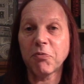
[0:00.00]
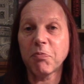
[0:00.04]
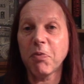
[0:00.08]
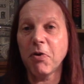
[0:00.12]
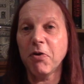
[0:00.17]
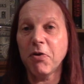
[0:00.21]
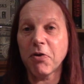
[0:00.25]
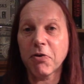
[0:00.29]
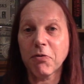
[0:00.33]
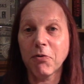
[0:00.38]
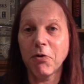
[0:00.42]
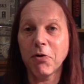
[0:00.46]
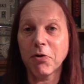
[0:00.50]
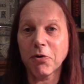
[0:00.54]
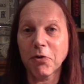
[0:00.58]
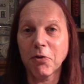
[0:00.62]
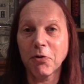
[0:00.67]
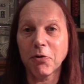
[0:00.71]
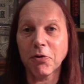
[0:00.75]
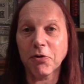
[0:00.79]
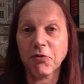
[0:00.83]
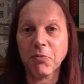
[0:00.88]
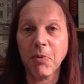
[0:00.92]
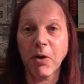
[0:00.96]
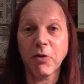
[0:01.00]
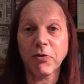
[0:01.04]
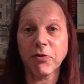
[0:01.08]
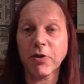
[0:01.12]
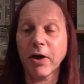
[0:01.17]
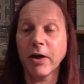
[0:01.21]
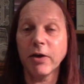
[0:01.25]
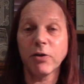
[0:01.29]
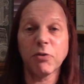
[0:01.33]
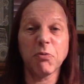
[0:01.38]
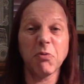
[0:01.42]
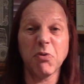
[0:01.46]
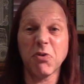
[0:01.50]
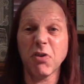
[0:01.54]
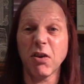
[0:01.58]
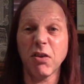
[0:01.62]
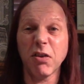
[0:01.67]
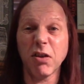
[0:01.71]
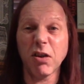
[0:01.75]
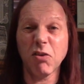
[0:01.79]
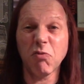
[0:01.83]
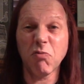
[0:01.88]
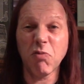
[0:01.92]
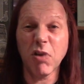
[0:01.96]
spirit through it and call it smoke tails, which I
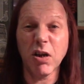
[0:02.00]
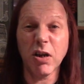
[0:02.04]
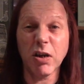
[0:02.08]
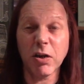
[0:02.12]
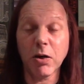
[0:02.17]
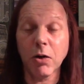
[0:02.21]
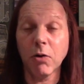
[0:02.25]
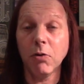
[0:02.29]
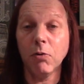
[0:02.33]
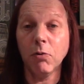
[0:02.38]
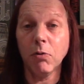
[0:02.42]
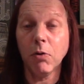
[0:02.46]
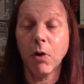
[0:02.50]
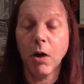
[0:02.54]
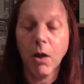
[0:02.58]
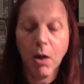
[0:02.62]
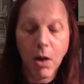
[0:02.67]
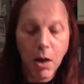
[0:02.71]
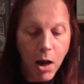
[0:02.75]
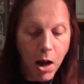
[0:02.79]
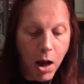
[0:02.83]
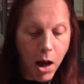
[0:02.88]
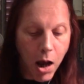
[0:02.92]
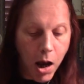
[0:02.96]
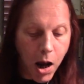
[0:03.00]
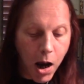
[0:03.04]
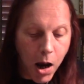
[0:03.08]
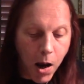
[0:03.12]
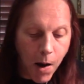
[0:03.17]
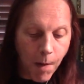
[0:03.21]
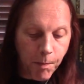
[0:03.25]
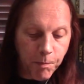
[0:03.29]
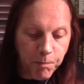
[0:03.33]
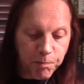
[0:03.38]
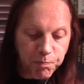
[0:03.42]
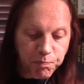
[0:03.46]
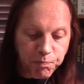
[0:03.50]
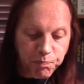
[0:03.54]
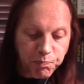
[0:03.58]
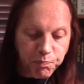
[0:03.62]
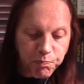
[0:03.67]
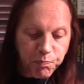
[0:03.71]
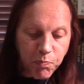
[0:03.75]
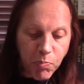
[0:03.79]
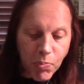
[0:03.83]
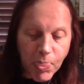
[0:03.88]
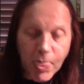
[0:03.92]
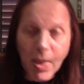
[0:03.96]
think is really cool.
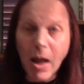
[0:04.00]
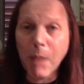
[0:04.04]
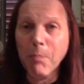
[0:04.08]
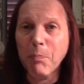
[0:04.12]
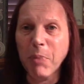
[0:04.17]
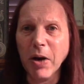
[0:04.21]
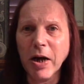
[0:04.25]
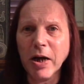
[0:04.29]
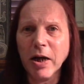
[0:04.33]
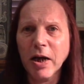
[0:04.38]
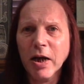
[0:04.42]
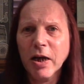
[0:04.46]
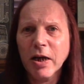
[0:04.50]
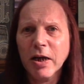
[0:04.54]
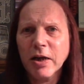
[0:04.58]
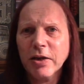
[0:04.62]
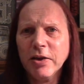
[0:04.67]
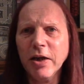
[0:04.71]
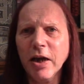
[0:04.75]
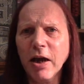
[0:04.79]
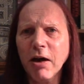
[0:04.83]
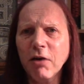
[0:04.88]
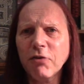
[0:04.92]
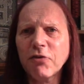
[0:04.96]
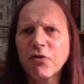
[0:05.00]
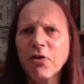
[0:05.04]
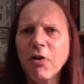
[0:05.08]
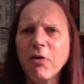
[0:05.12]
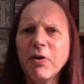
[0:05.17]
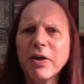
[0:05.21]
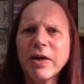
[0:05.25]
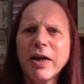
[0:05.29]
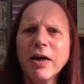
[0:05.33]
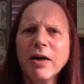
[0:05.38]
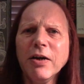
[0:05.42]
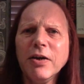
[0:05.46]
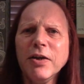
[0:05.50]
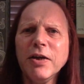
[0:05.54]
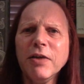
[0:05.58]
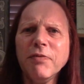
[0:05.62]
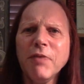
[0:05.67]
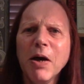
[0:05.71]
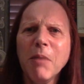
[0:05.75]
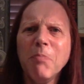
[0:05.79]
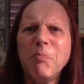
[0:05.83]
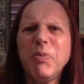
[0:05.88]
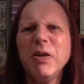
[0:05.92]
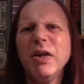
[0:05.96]
But you know, so it kind
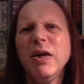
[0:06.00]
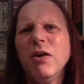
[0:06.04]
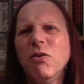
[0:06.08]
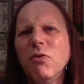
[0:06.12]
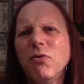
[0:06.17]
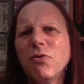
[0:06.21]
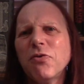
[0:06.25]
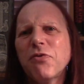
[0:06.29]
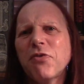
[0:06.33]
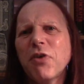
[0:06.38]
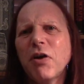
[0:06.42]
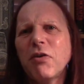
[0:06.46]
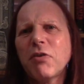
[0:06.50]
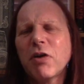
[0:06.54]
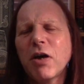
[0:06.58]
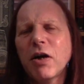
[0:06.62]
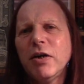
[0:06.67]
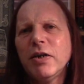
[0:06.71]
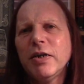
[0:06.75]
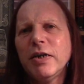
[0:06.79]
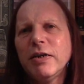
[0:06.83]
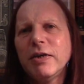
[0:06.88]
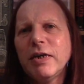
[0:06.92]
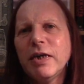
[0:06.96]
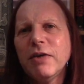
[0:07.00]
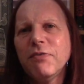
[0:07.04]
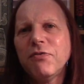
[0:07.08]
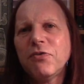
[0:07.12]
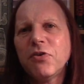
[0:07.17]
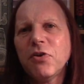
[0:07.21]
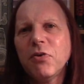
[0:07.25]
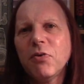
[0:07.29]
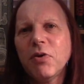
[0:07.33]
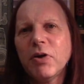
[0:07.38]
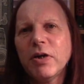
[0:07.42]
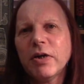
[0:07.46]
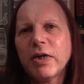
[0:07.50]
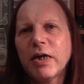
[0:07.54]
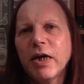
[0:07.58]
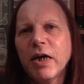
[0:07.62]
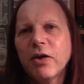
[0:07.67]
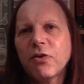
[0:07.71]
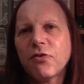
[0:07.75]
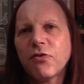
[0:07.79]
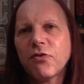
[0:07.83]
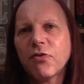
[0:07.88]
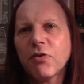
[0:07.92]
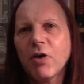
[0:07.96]
of, but it also kind of gives you, I
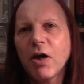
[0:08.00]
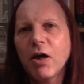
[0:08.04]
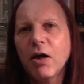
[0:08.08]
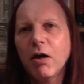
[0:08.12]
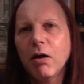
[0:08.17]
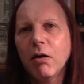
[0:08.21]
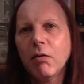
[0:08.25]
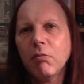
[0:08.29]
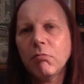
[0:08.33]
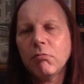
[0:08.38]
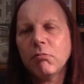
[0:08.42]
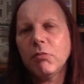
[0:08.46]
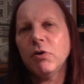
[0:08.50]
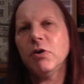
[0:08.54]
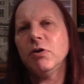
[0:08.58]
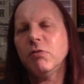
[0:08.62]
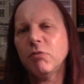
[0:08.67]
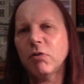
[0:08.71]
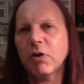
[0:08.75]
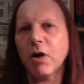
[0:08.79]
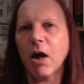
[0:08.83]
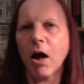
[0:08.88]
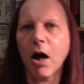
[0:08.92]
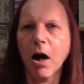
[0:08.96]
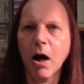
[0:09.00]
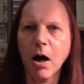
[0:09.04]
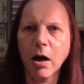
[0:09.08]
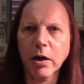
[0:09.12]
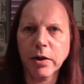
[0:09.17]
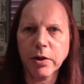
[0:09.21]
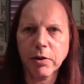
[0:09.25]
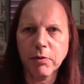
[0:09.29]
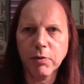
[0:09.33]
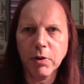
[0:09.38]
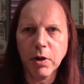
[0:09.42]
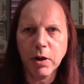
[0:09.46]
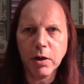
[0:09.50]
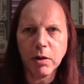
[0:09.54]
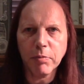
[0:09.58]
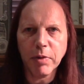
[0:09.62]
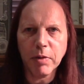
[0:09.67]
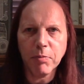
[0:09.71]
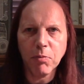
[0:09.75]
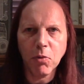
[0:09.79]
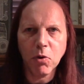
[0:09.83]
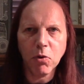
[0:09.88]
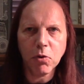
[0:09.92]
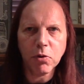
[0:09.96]
guess, well, you could argue a little
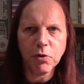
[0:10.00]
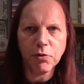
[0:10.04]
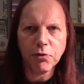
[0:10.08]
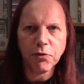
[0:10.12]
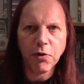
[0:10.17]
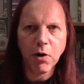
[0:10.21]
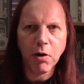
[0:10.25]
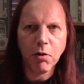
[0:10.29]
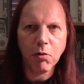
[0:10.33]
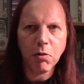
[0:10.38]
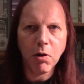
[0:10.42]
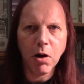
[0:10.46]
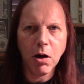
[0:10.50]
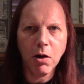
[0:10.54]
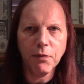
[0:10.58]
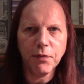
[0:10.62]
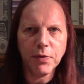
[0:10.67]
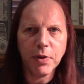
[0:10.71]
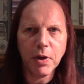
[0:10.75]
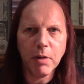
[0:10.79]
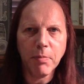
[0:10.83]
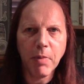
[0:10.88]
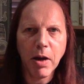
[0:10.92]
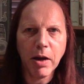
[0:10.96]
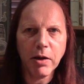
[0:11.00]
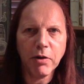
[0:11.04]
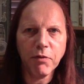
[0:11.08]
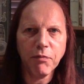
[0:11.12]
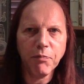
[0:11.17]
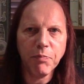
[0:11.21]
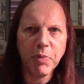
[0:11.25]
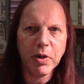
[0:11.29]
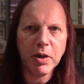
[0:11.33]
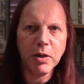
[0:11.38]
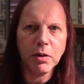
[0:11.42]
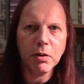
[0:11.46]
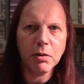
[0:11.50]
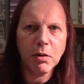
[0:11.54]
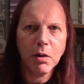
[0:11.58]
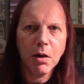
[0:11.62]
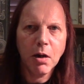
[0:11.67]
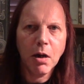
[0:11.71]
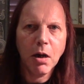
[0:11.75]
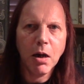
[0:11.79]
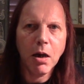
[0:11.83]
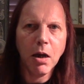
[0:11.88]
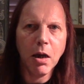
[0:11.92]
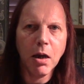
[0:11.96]
bit more control over the amount of peat
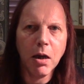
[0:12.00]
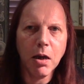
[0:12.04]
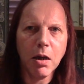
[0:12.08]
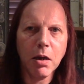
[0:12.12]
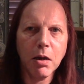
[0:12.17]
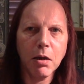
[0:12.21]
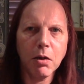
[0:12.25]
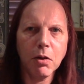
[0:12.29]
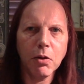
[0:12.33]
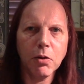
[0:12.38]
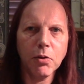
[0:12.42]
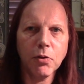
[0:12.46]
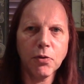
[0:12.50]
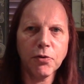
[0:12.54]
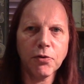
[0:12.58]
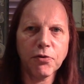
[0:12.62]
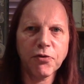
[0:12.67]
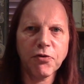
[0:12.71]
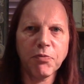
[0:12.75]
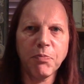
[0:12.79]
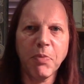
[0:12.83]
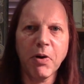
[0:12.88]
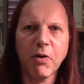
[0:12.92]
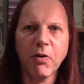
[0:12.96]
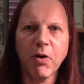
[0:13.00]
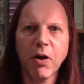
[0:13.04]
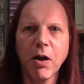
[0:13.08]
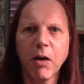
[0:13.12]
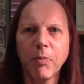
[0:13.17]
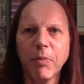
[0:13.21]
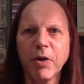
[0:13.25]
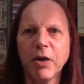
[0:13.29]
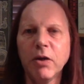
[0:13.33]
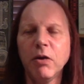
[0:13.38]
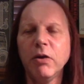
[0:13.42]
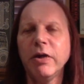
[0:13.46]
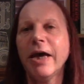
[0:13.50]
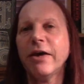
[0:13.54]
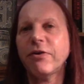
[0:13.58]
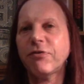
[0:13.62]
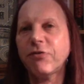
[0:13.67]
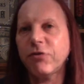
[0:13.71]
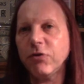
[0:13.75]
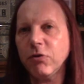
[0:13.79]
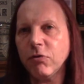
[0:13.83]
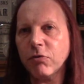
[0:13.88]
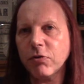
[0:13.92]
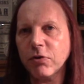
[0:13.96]
in your spirit. I mean,
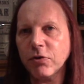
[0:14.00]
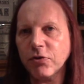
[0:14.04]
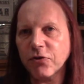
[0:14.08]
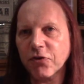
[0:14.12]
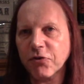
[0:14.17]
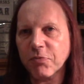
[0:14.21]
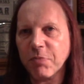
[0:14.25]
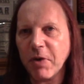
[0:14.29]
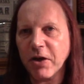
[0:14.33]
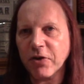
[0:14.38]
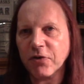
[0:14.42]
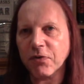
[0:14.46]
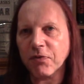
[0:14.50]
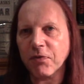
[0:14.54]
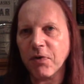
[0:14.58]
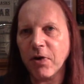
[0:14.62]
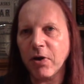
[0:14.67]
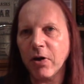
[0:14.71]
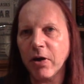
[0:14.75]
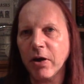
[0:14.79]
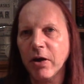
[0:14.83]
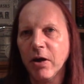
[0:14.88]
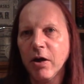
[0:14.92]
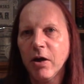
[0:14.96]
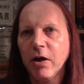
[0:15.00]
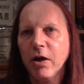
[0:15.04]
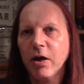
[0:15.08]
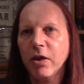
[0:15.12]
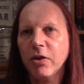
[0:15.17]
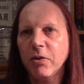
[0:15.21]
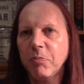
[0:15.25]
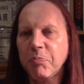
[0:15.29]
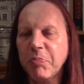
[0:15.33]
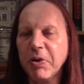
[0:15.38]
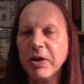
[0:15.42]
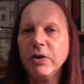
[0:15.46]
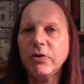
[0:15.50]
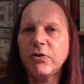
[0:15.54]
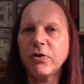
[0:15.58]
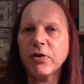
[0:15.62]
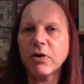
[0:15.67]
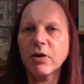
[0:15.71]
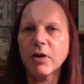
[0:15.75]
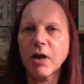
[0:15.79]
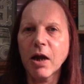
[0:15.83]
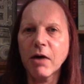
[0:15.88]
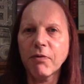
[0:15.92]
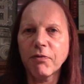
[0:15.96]
yes, you can specify the
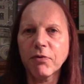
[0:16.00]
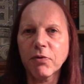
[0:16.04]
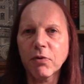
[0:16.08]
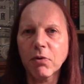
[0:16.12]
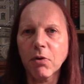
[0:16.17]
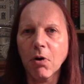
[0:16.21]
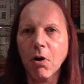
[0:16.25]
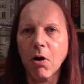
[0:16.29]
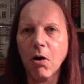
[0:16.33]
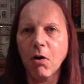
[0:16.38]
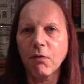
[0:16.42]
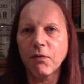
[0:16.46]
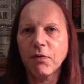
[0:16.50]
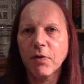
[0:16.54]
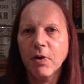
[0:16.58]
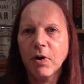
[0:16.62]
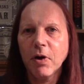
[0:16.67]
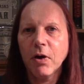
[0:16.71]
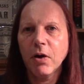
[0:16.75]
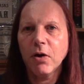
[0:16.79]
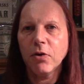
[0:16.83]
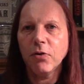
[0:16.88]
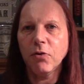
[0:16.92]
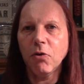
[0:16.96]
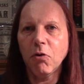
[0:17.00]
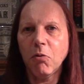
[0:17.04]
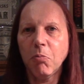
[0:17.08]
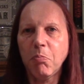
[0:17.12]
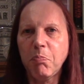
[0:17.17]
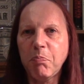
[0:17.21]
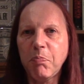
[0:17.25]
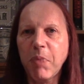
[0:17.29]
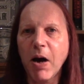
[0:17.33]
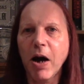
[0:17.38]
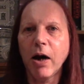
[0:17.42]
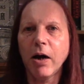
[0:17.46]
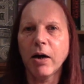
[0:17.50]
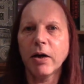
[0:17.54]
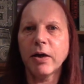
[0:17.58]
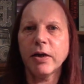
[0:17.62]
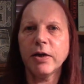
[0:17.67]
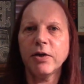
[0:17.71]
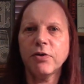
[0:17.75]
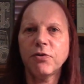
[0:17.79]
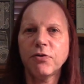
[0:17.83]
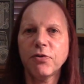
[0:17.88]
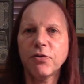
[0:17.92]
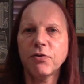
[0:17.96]
peating level of your
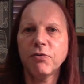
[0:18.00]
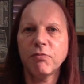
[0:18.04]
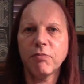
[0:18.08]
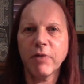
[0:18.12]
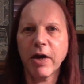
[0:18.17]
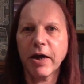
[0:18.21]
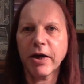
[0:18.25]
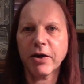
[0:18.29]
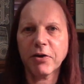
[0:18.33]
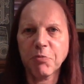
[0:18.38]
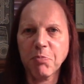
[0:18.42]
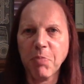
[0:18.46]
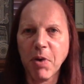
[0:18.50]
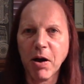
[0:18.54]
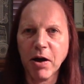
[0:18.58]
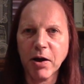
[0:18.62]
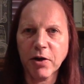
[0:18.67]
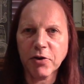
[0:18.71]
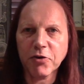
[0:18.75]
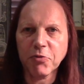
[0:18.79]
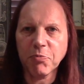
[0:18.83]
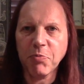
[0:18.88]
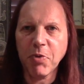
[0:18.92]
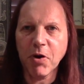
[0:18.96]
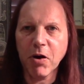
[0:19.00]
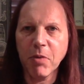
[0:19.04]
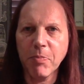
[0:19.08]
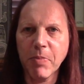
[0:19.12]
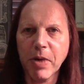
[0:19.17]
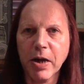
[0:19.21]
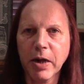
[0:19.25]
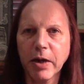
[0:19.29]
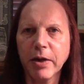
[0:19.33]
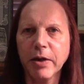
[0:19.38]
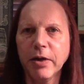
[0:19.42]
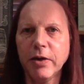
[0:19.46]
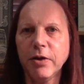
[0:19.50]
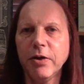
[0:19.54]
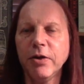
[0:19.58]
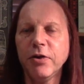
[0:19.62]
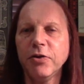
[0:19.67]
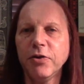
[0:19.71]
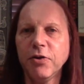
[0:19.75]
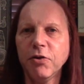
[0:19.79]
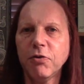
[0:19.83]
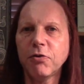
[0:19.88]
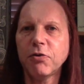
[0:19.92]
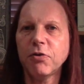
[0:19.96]
barley to X parts per million,
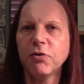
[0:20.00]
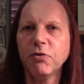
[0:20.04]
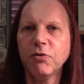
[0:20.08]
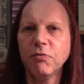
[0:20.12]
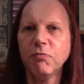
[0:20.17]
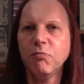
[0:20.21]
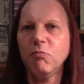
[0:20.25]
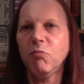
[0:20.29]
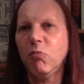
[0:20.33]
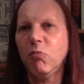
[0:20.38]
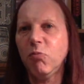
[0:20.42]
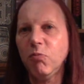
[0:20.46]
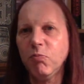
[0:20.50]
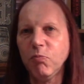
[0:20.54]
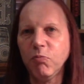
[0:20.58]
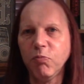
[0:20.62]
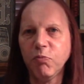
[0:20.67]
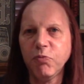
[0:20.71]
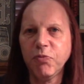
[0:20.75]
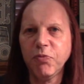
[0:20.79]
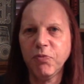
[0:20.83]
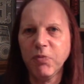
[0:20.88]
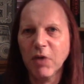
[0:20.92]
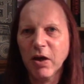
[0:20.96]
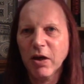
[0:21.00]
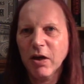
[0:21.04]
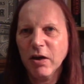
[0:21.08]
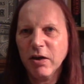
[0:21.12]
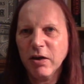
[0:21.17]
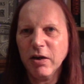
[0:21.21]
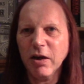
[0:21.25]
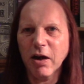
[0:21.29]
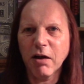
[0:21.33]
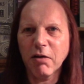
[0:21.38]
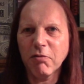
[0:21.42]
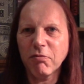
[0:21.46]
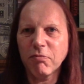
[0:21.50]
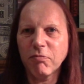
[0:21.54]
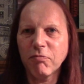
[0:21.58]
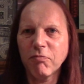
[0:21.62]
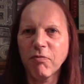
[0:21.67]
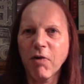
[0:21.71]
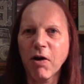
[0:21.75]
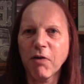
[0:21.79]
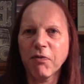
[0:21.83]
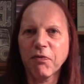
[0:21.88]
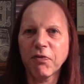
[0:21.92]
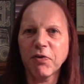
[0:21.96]
and you can, you know,
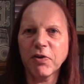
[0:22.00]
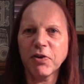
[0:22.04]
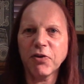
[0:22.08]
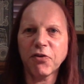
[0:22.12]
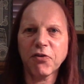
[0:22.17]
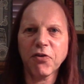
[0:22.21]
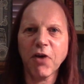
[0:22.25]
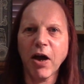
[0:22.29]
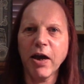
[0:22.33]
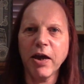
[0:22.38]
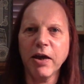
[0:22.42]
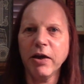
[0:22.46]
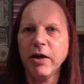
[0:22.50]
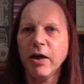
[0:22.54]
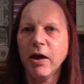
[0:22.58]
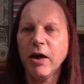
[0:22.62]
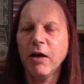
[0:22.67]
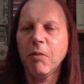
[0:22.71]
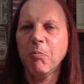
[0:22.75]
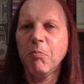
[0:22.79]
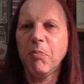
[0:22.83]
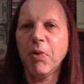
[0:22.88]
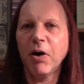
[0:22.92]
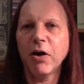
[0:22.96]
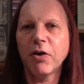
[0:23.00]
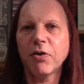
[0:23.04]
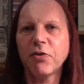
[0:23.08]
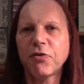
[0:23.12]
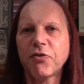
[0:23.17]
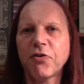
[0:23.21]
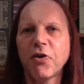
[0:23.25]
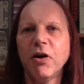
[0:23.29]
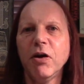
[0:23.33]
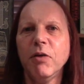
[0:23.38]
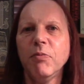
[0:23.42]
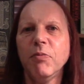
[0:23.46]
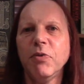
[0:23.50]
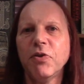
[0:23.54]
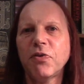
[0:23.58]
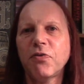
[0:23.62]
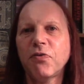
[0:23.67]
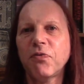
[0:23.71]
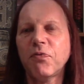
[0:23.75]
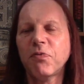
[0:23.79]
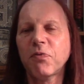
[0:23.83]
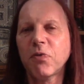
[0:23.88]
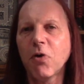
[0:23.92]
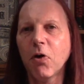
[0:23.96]
roughly say by the time
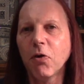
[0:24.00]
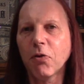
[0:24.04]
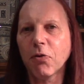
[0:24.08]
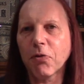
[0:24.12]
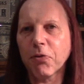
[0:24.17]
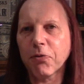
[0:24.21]
it's gone